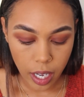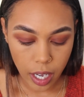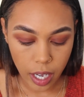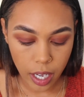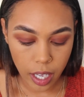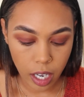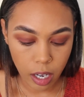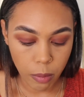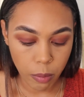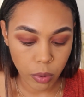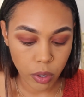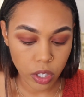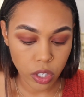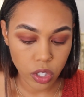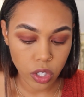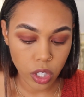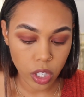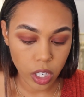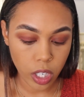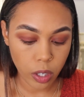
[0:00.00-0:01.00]
and I'm pretty
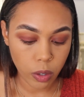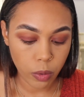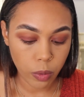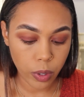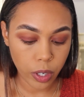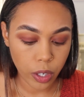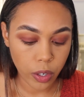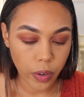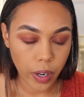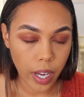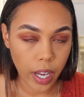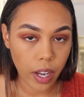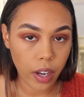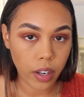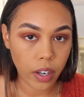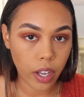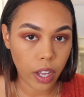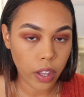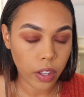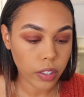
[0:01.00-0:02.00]
sure it'll work great
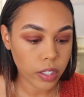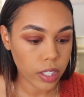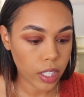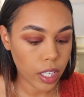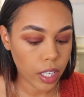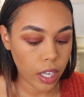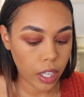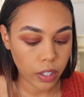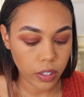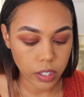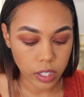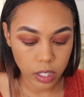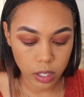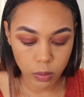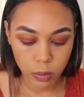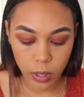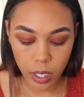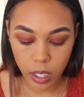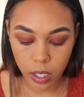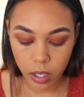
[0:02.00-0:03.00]
on other skin colors as
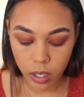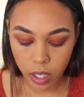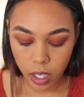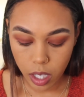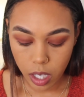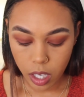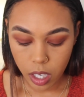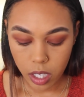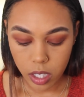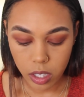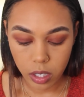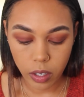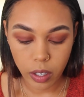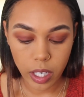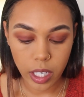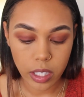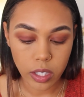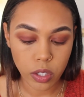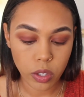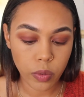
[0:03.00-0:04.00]
well. So
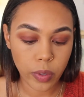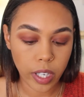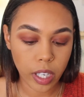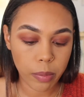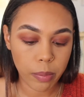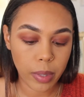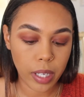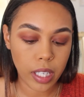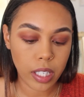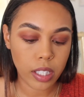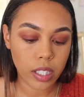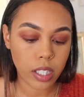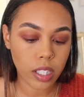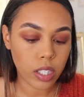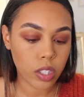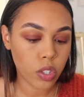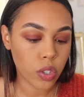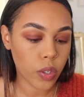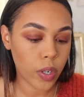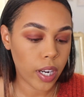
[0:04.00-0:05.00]
I do
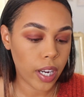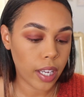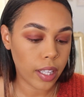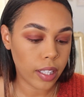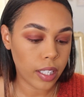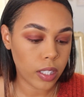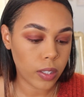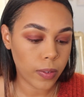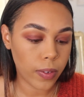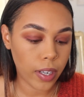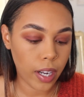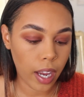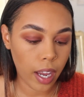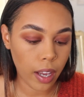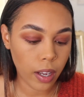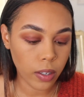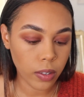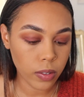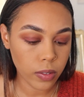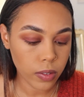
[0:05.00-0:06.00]
recommend trying this one
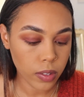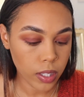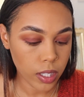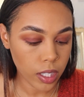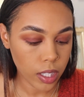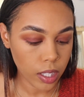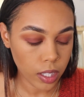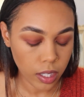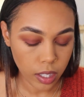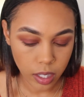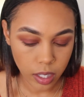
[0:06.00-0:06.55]
out.